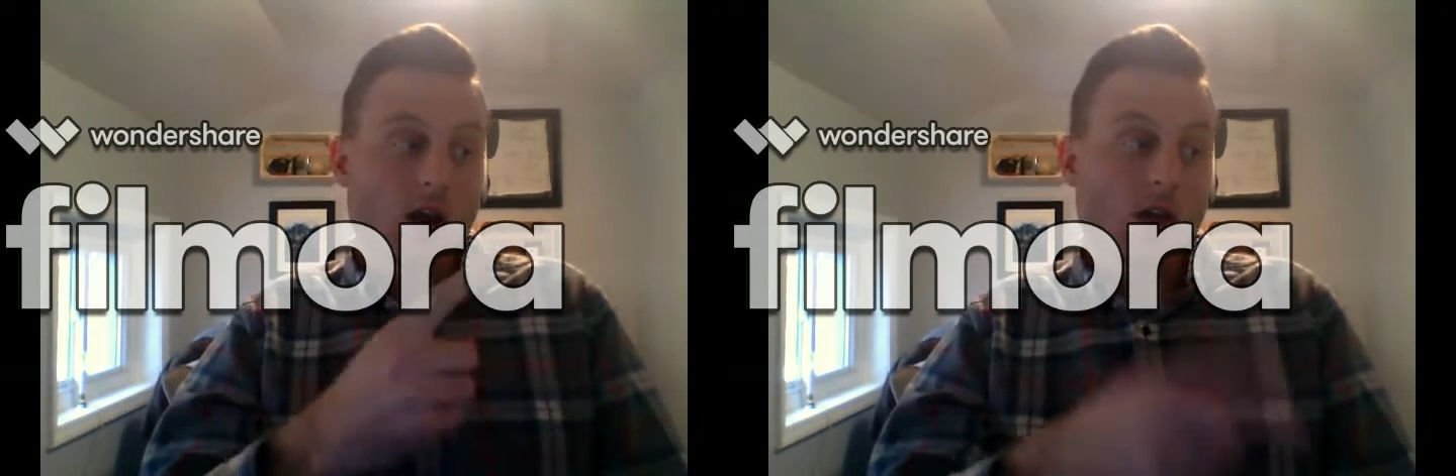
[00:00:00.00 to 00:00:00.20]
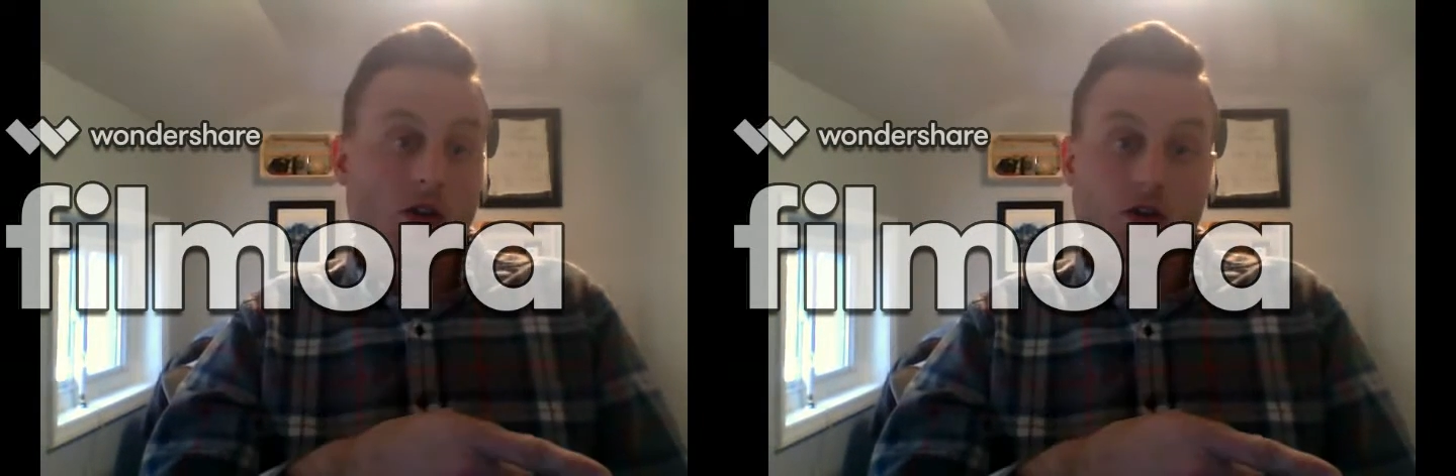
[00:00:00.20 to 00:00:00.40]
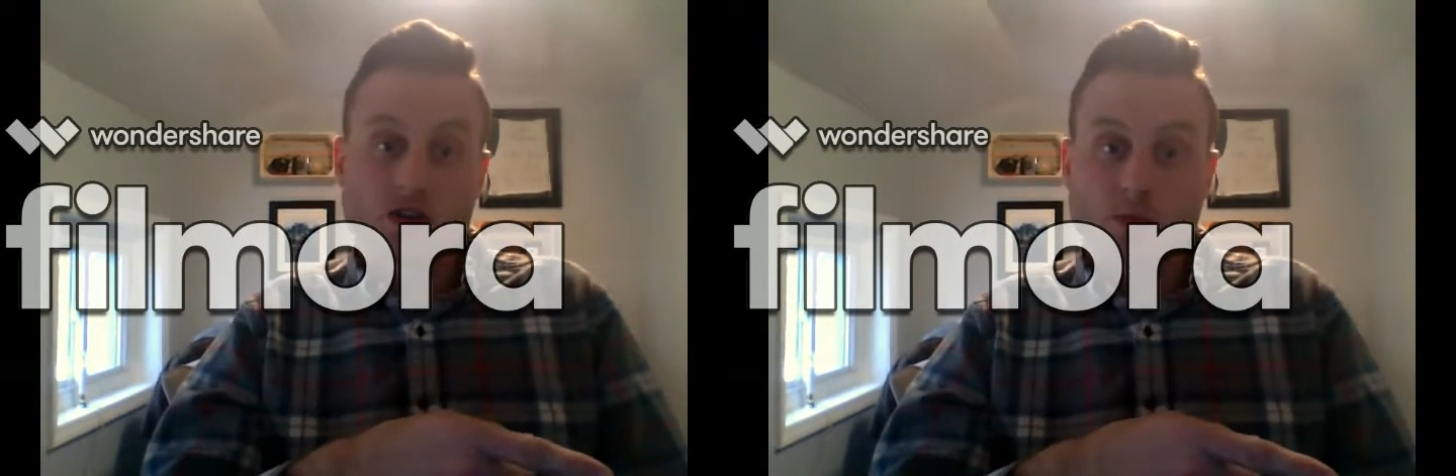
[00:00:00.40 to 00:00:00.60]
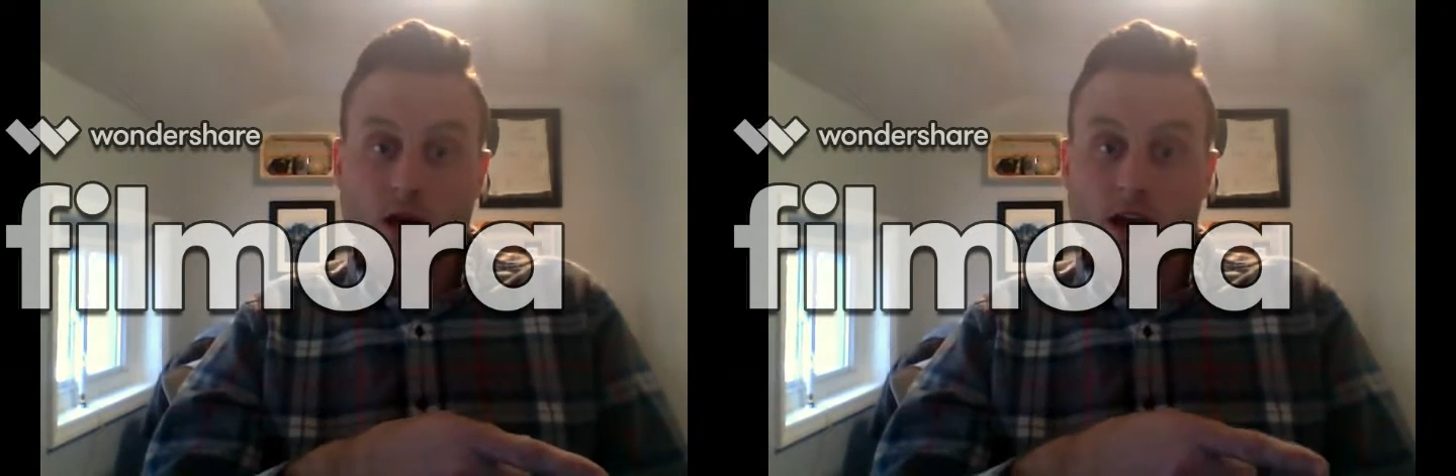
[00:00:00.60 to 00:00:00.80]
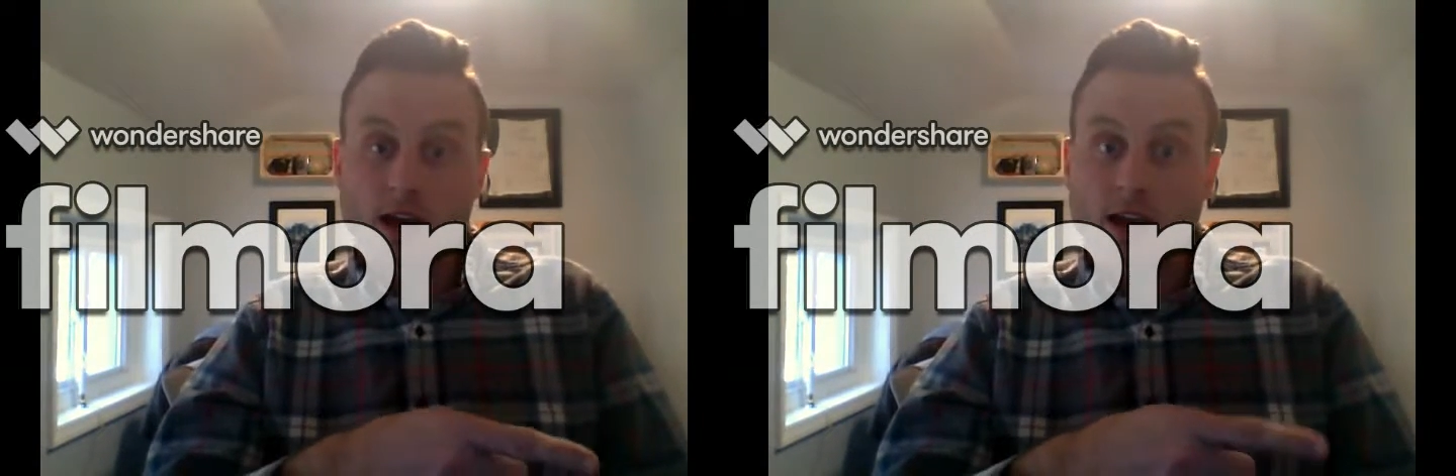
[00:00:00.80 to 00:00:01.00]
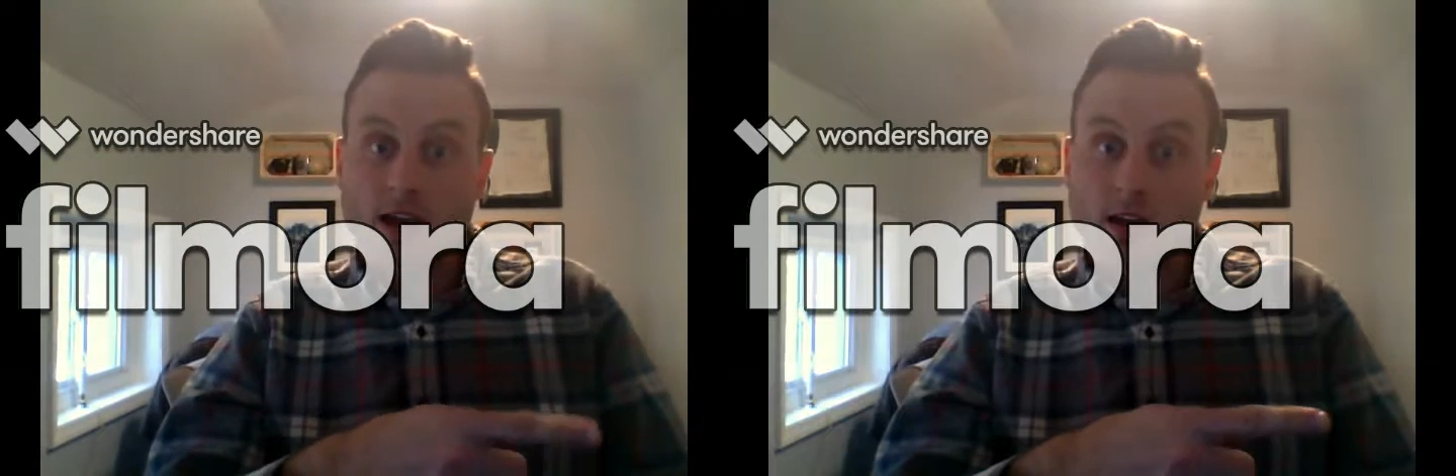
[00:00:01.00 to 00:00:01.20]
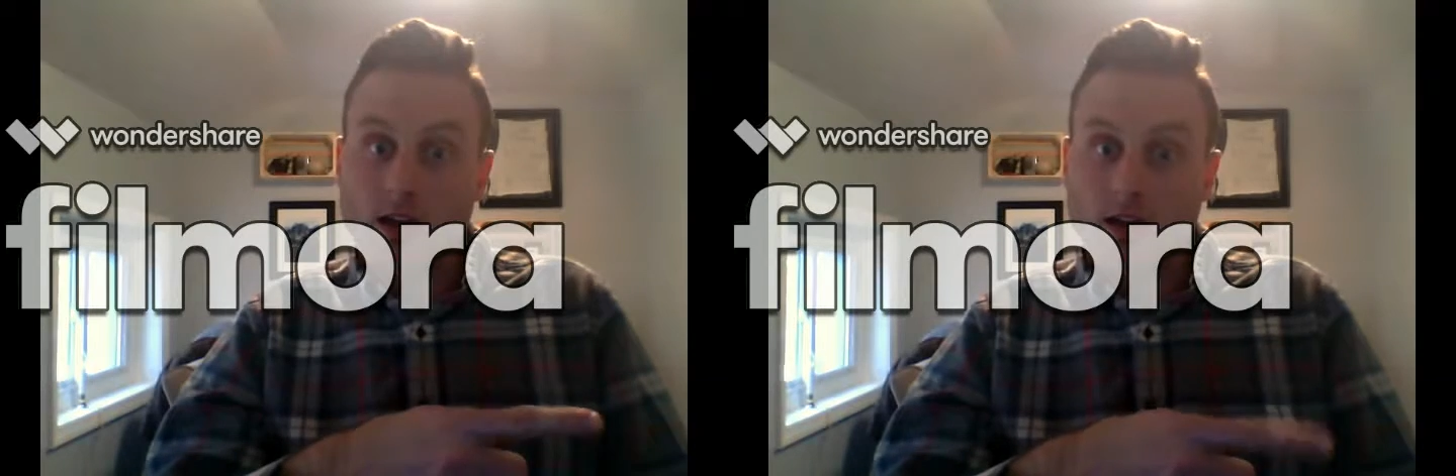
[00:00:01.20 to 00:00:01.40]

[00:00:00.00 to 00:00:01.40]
you can just buy a